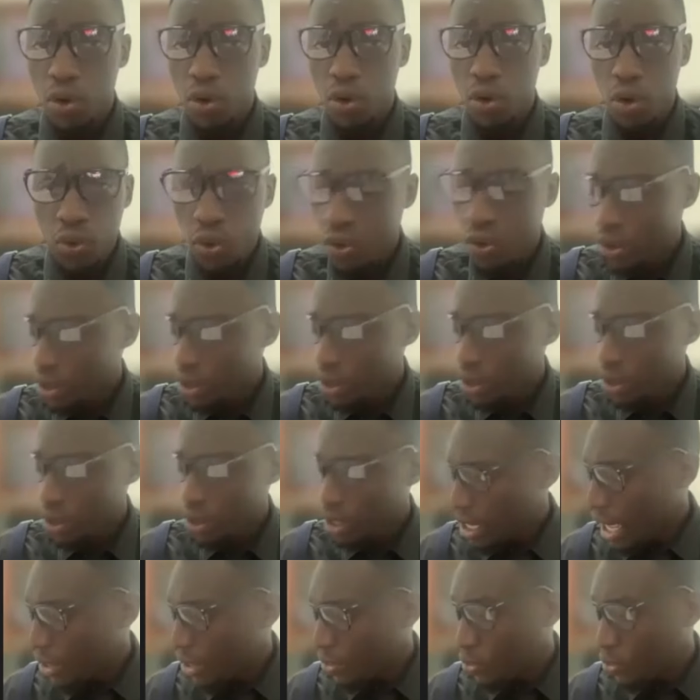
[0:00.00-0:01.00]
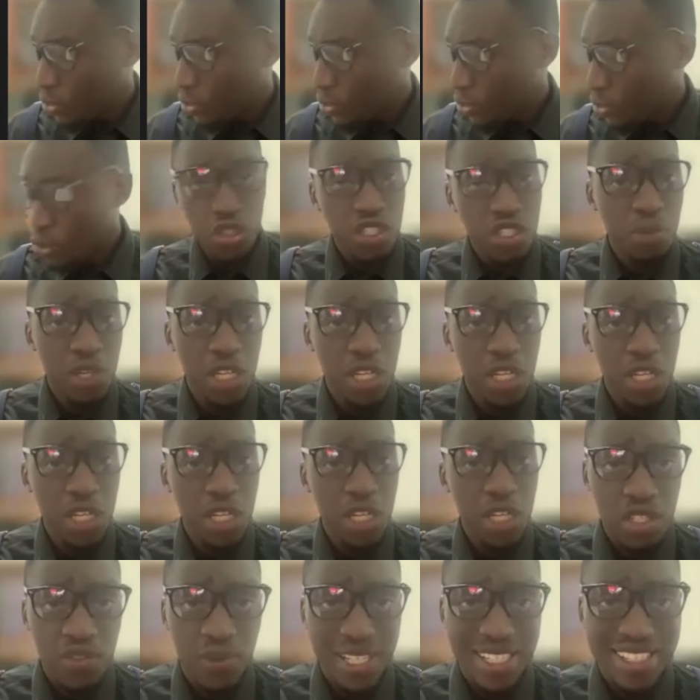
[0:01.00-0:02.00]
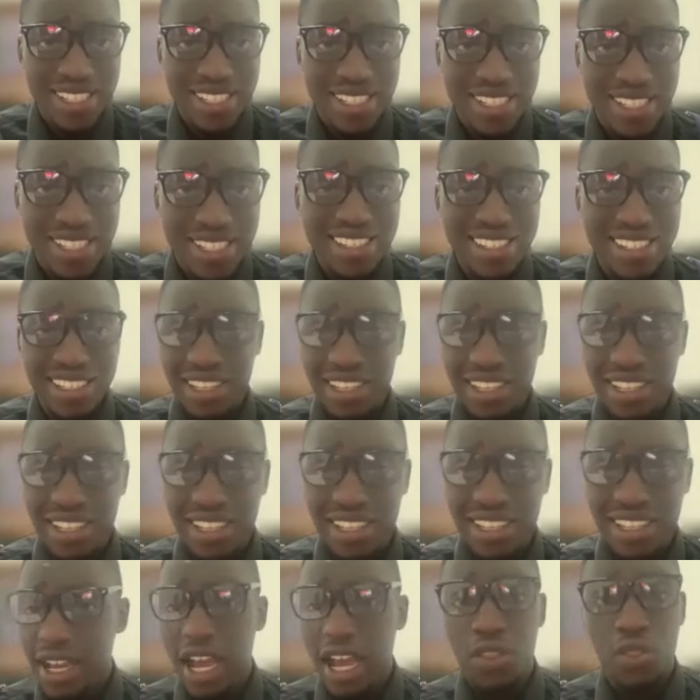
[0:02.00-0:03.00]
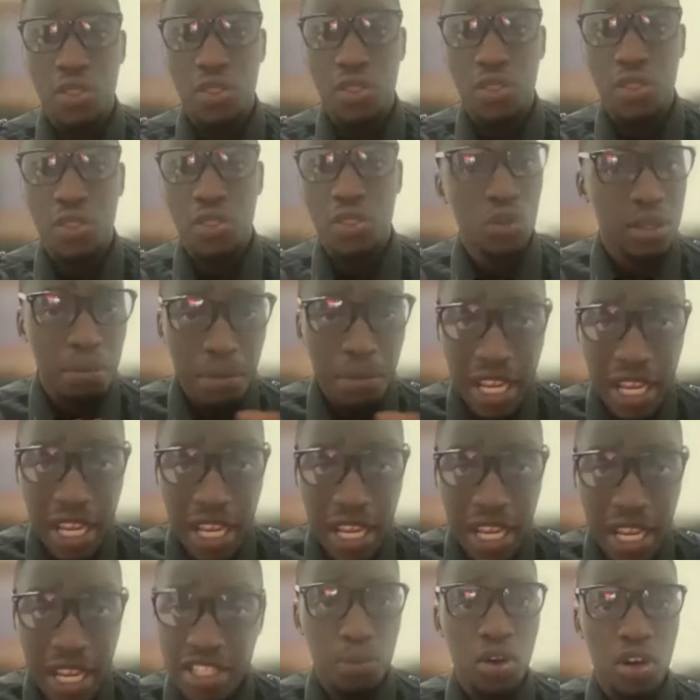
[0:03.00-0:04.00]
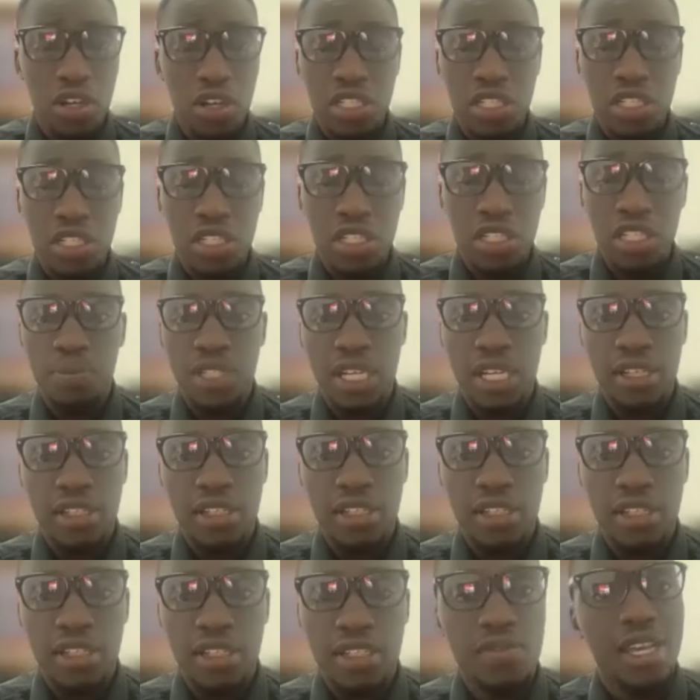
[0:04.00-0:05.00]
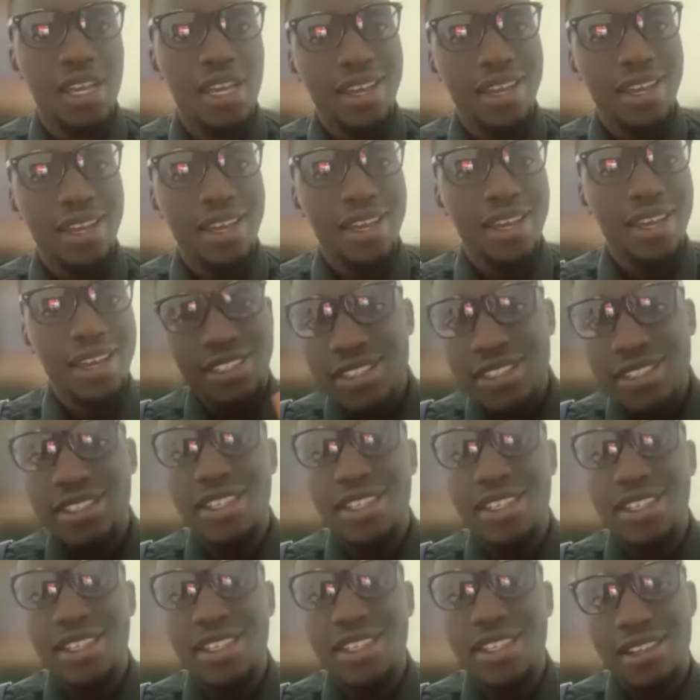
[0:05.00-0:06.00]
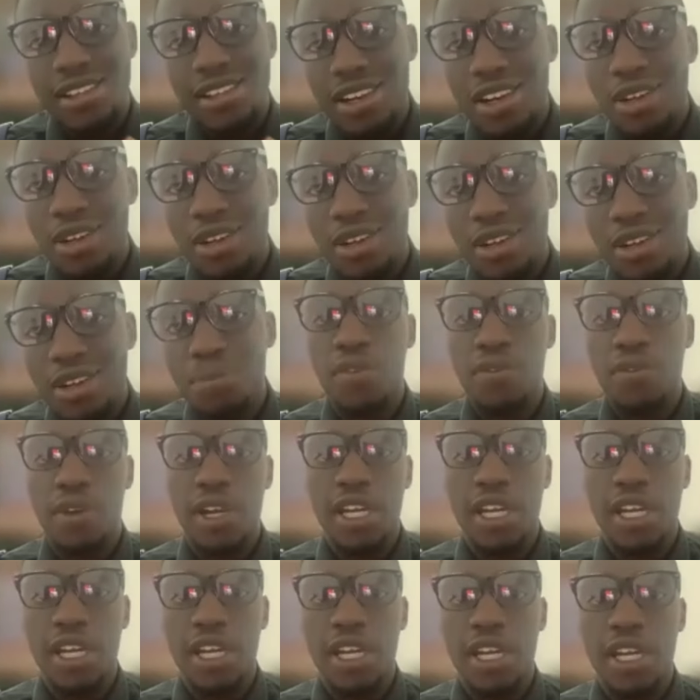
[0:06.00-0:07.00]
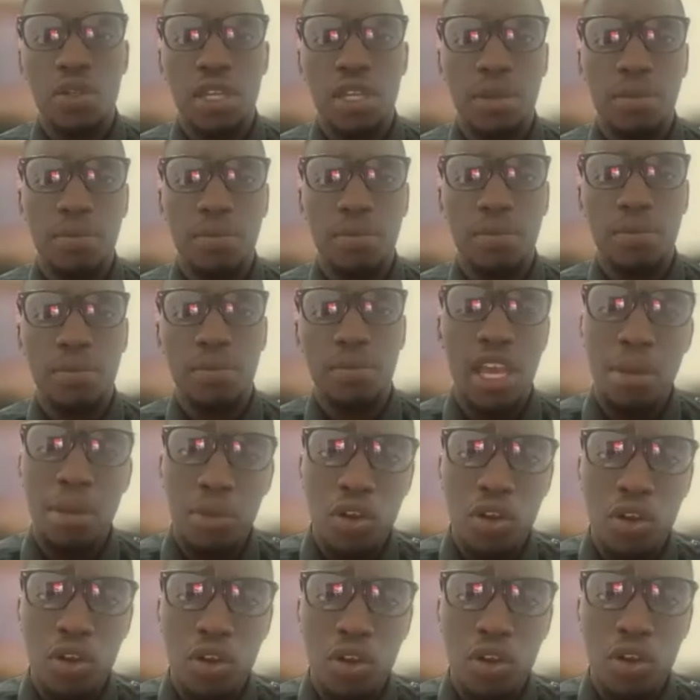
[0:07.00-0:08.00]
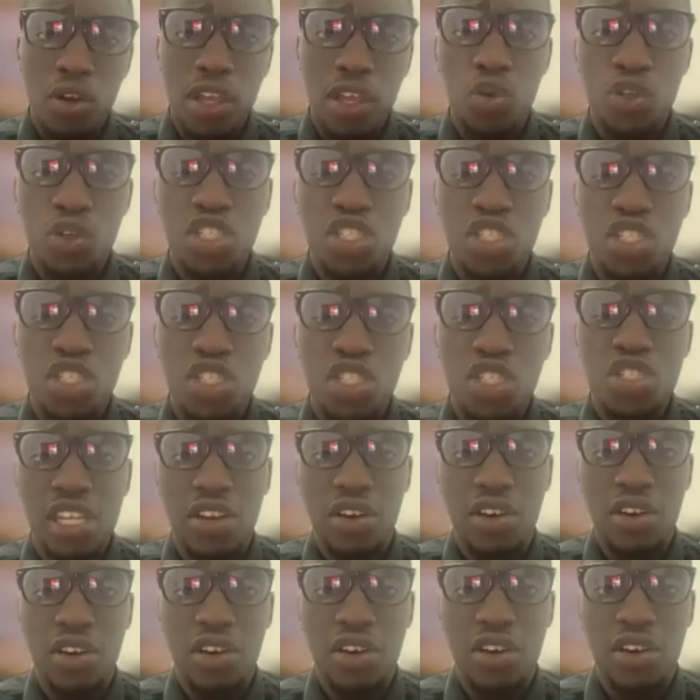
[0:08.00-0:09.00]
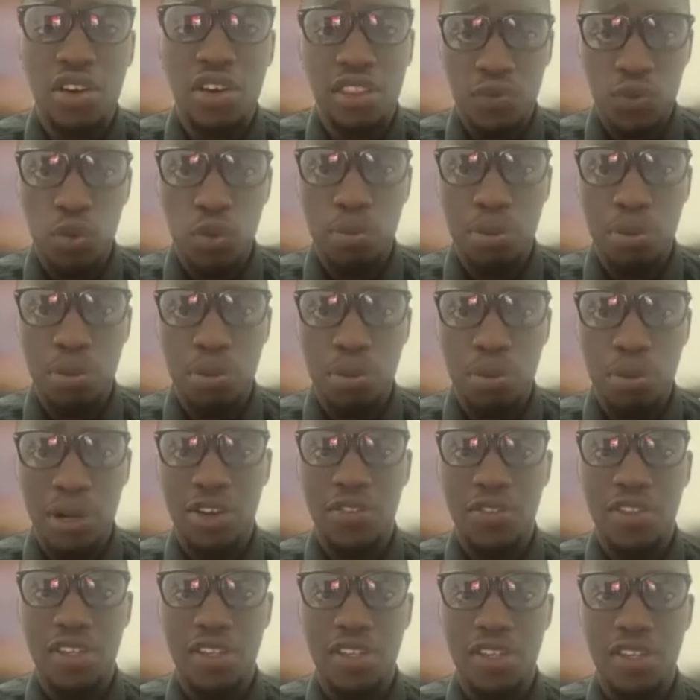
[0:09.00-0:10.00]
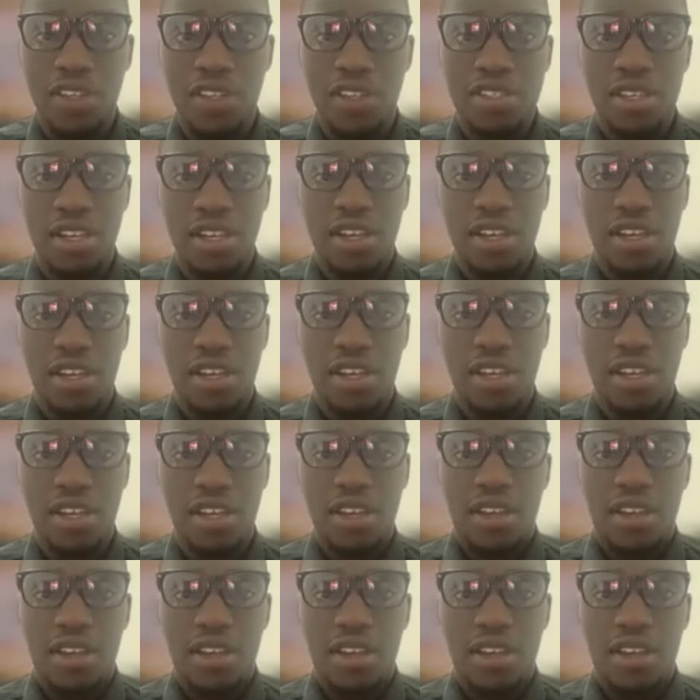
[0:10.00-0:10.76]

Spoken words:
But overall, I thought your speech was fantastic. I thought it met the project objectives. It just needs a little bit of fine tuning. And I'm looking forward to hearing the full plan on this.